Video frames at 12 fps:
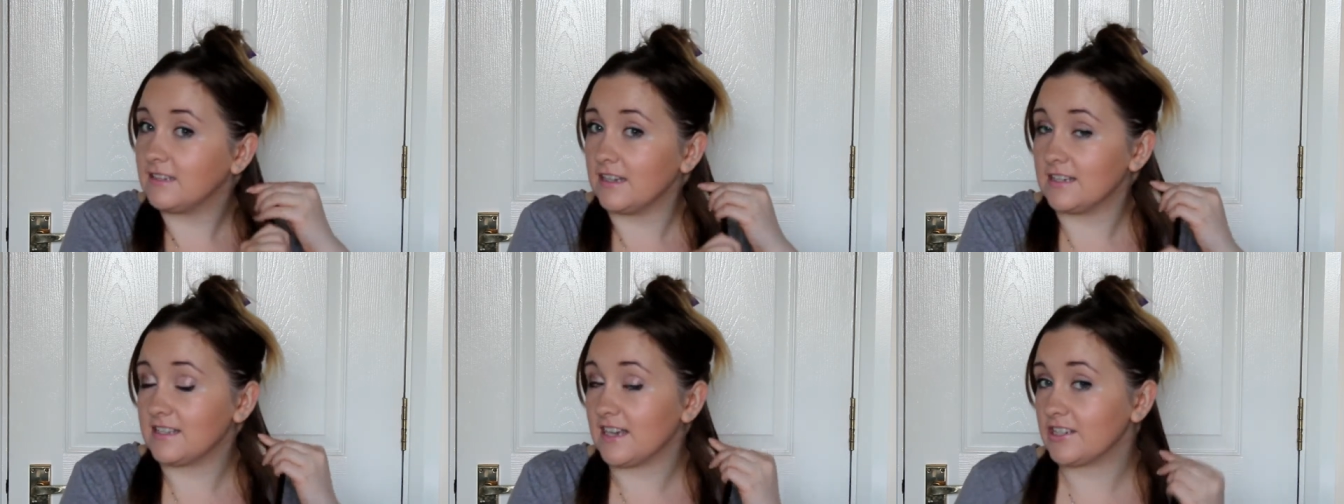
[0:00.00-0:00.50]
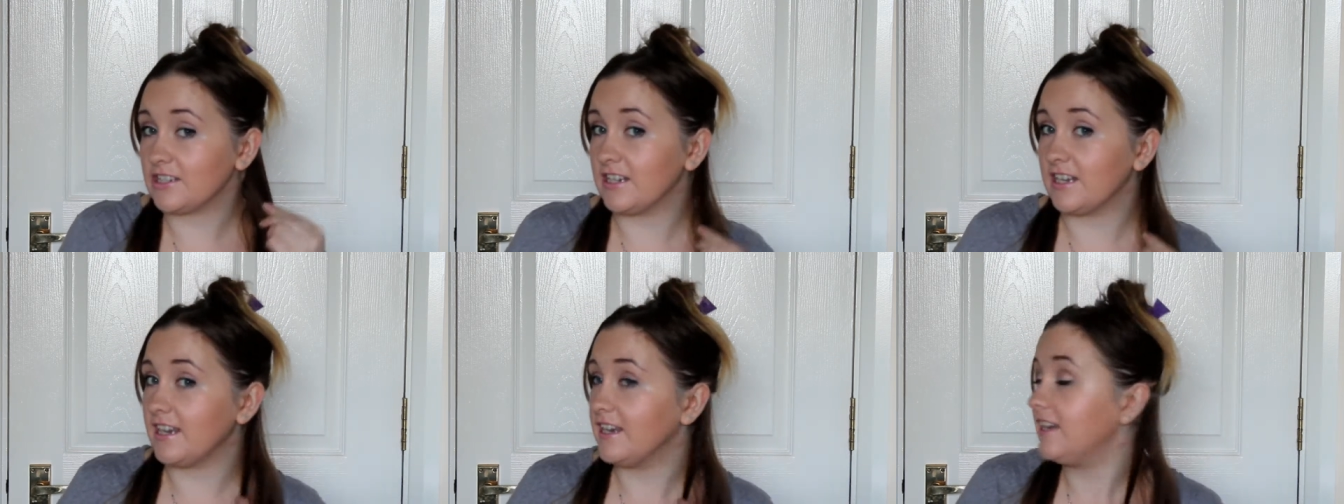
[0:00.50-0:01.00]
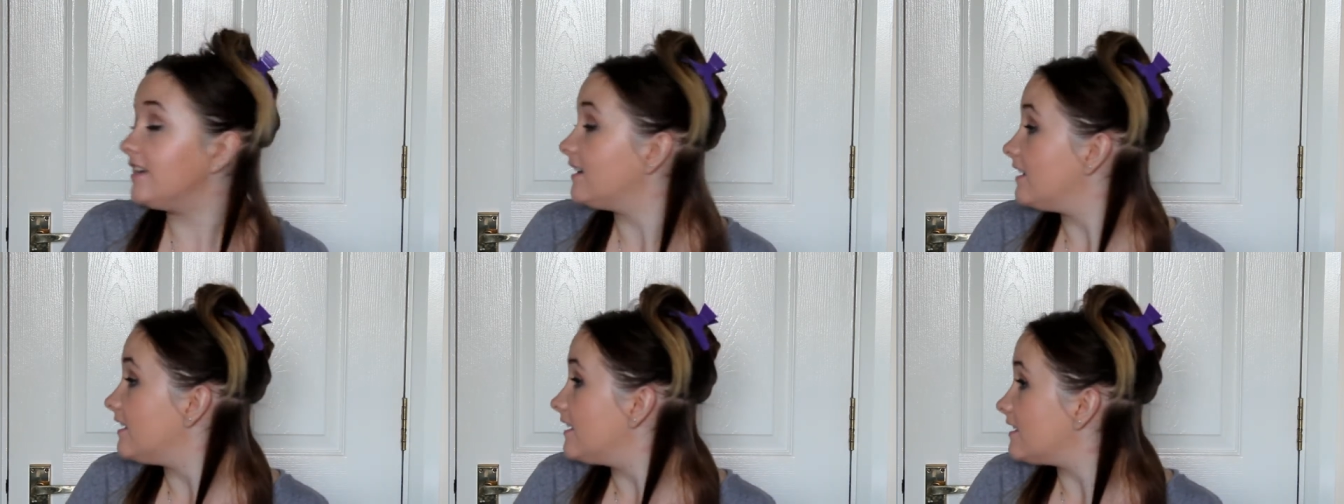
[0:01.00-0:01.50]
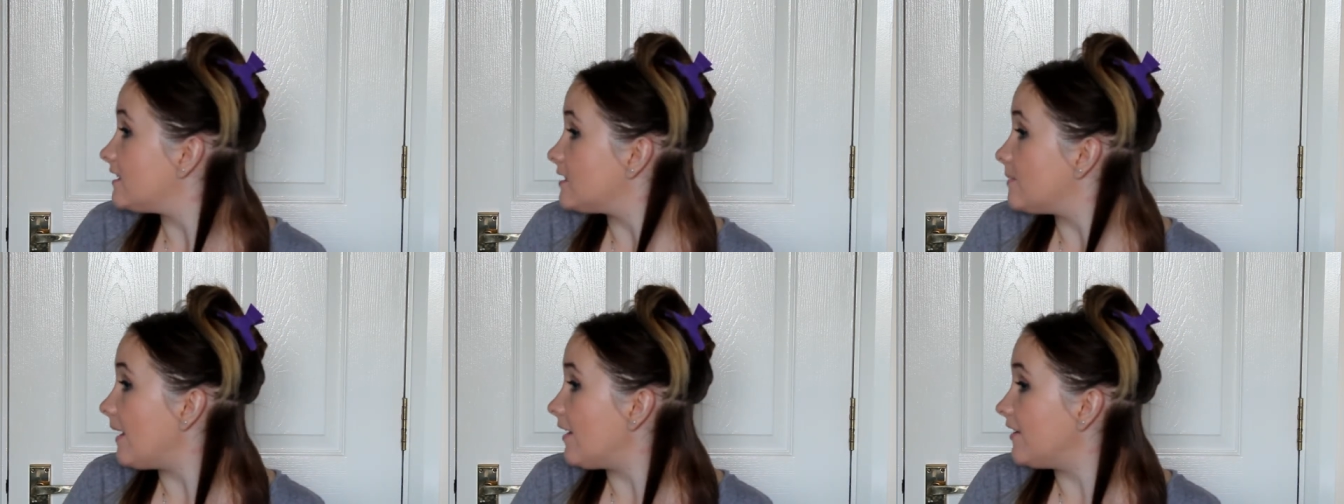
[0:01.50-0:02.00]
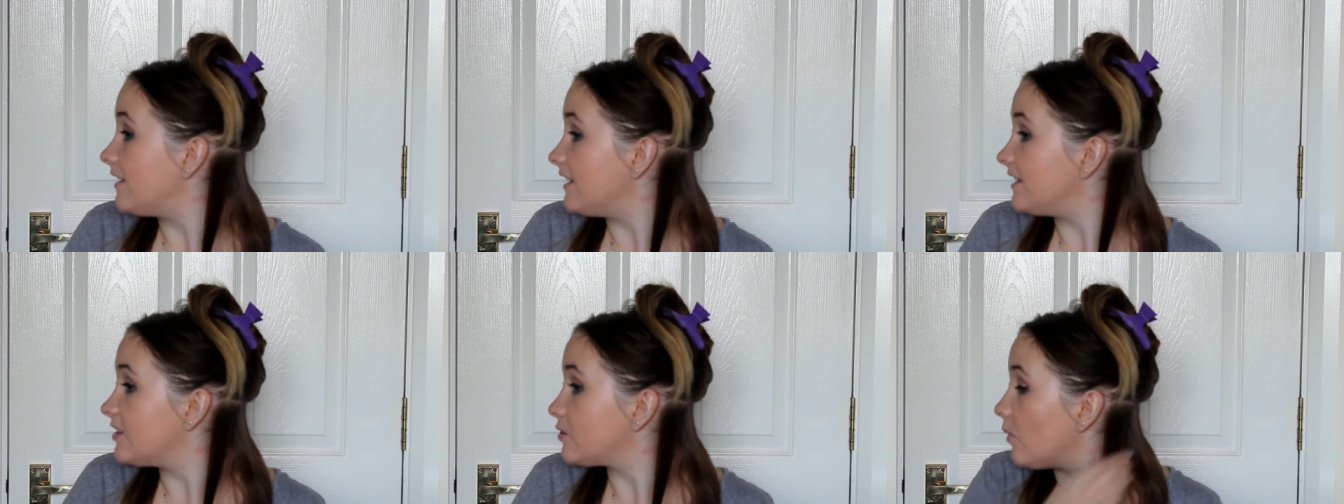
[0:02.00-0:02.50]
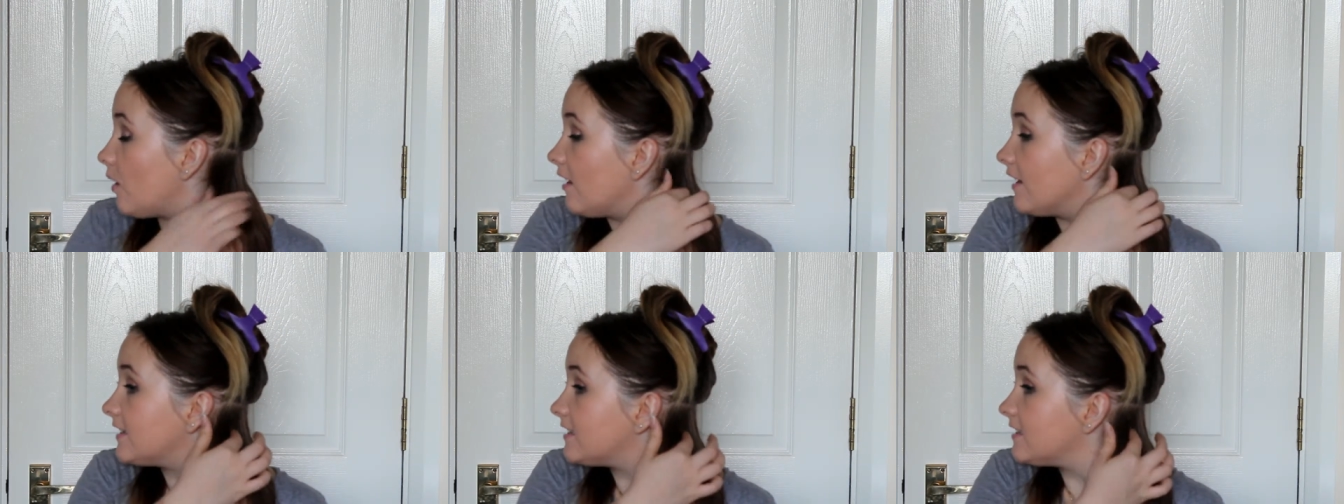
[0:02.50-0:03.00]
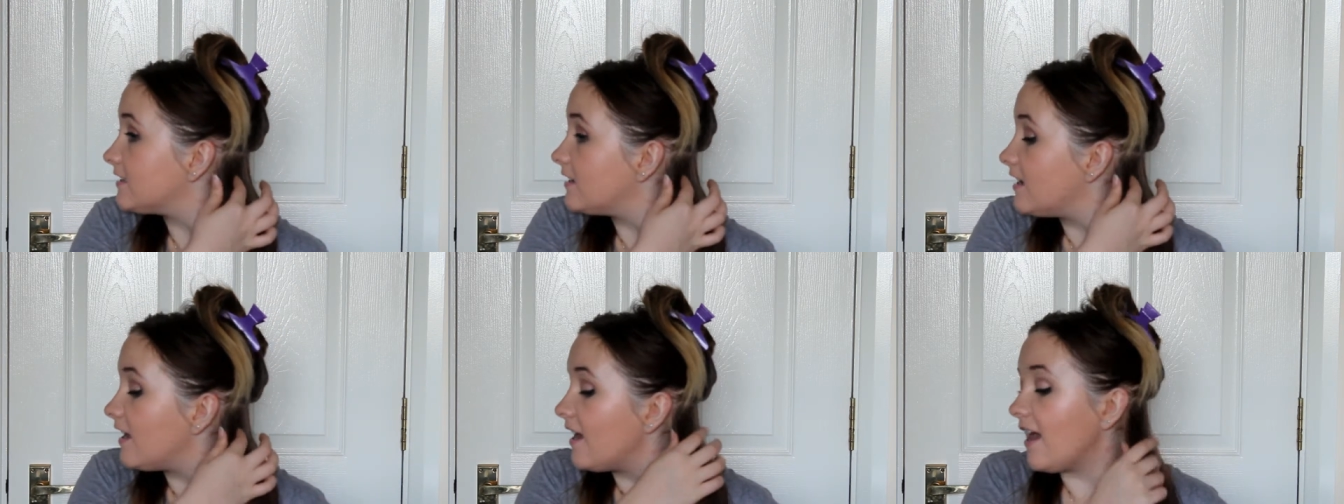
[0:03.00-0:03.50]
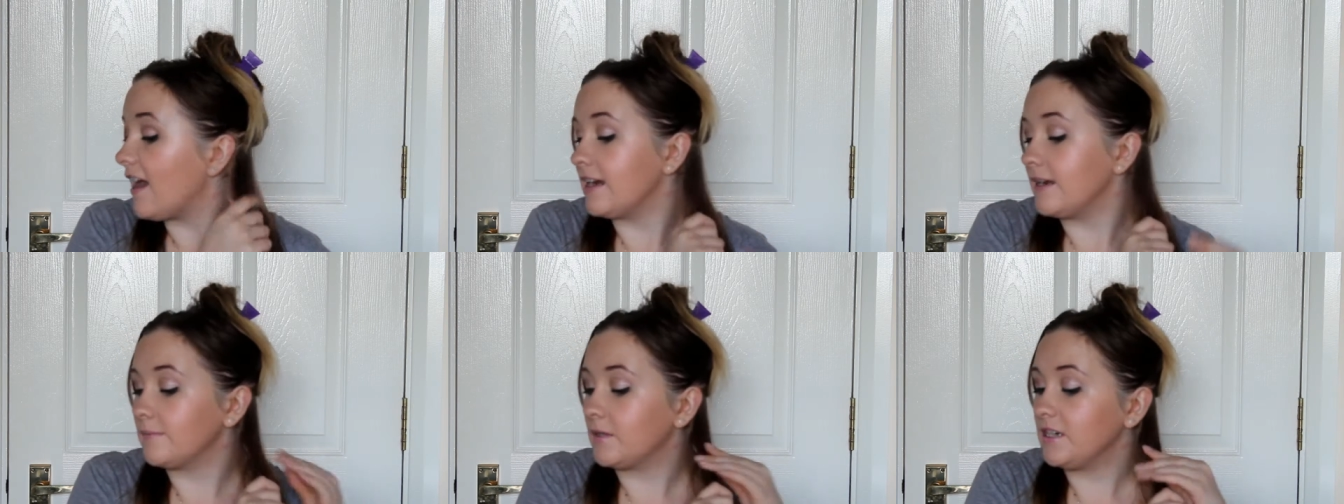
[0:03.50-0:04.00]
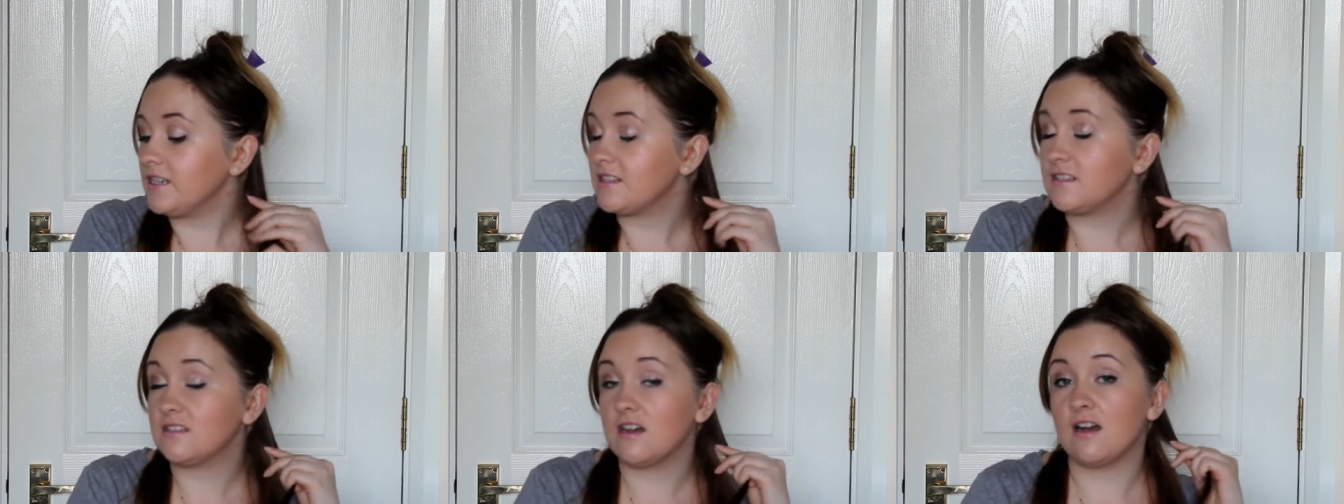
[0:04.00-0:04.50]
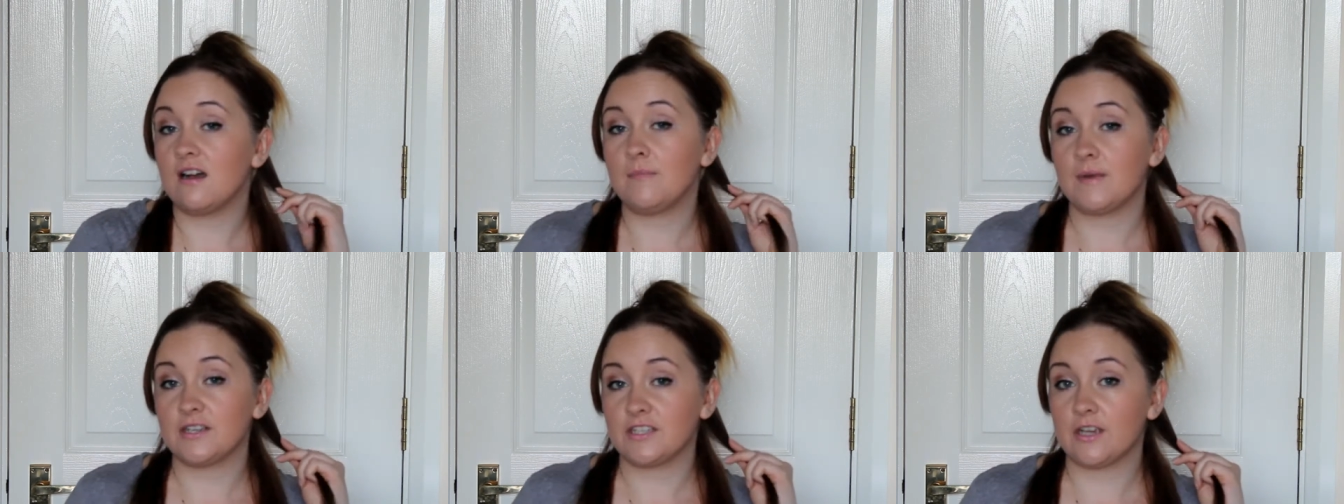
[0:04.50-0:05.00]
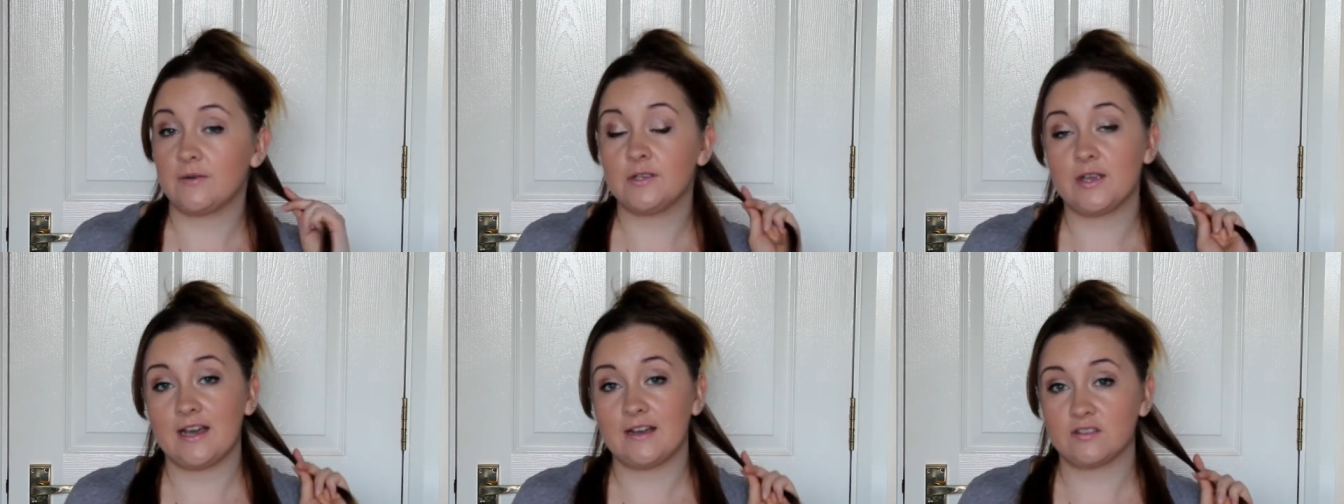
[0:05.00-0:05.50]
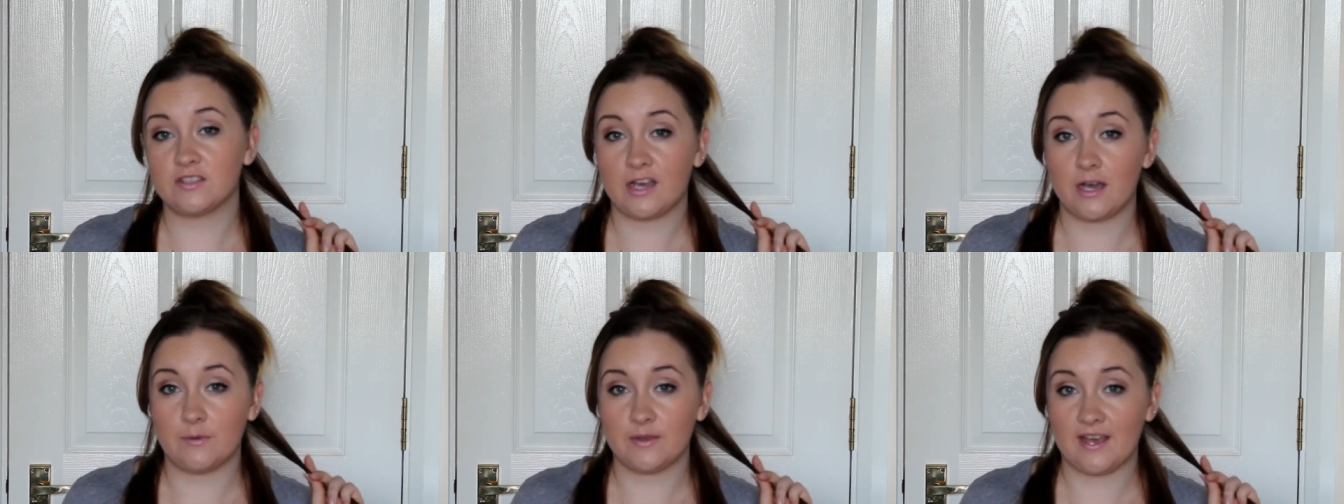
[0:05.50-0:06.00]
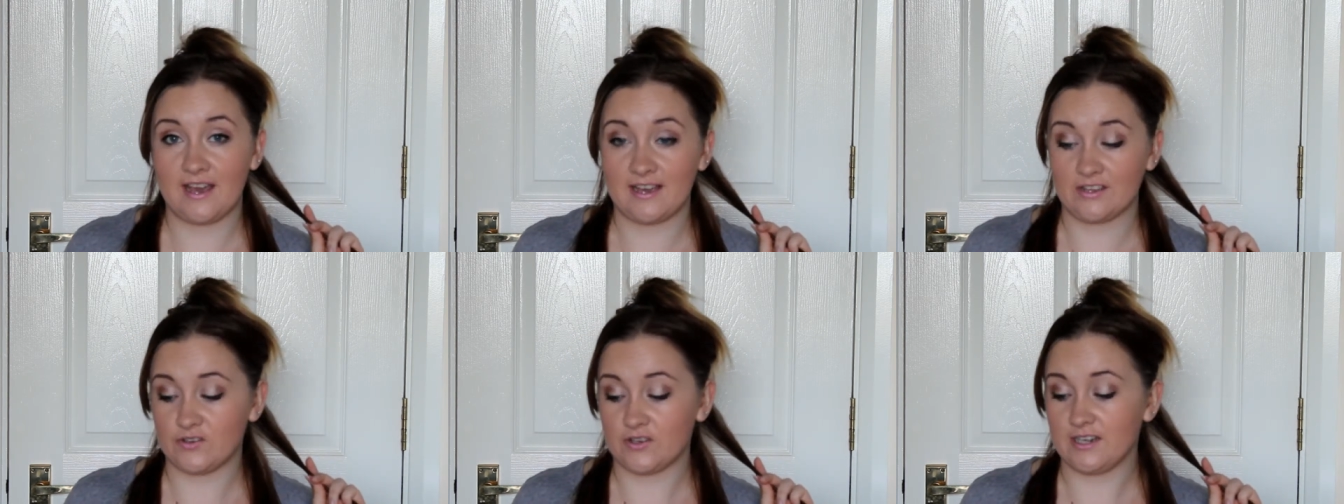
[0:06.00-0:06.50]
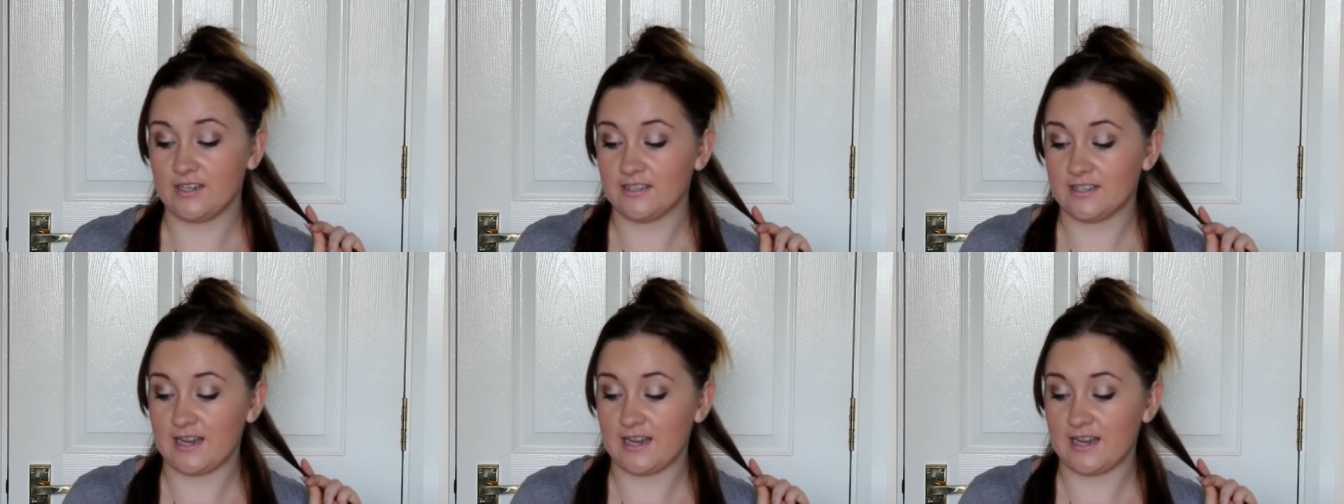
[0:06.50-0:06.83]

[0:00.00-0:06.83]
a section here, it's about 1 inch wide, and I'm going to start by showing you how to curl with hair straighteners.